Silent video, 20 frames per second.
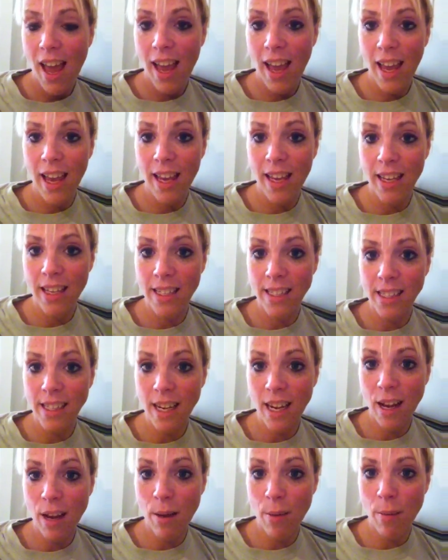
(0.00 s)
And
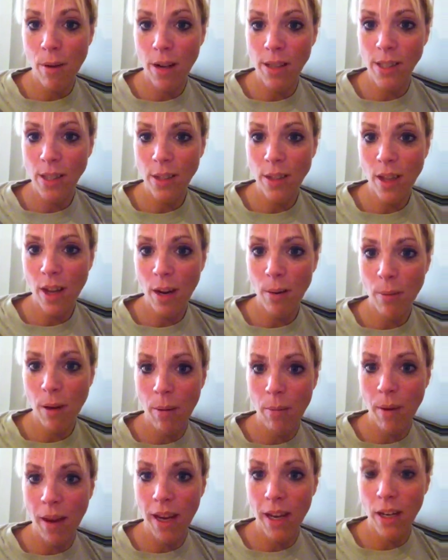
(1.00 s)
also thought
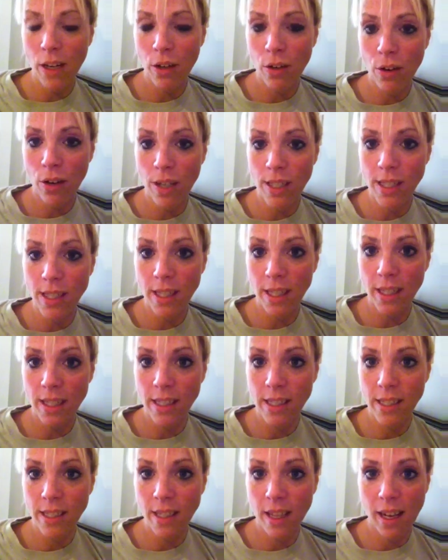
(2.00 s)
about making a
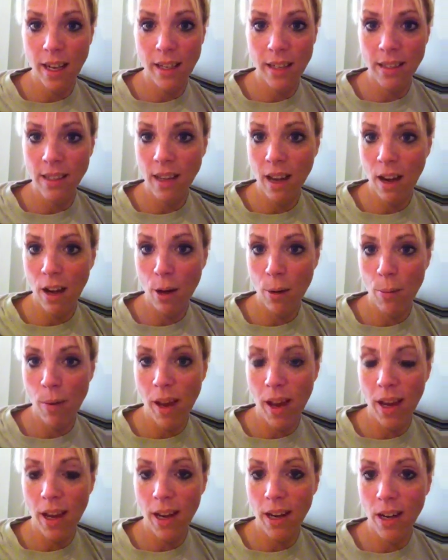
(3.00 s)
crustless, like, taco
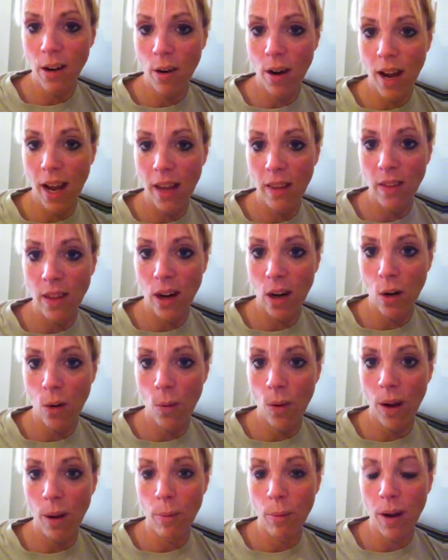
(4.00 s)
bake. I know I ate that all
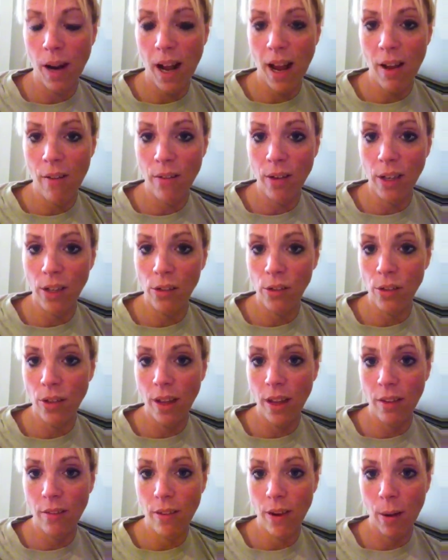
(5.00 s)
week, but I have another
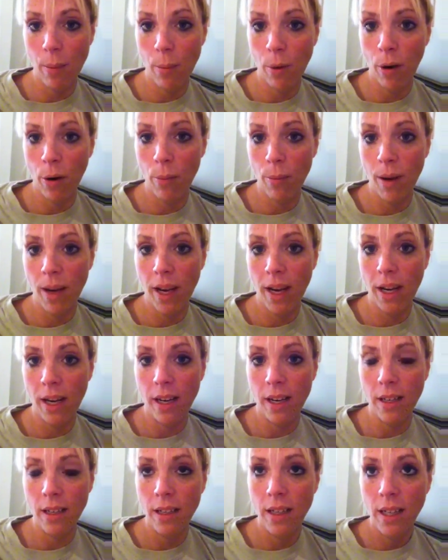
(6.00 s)
thing of hamburger meat,
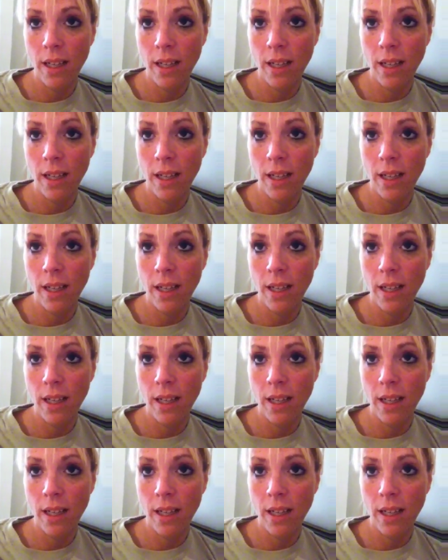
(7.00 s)
and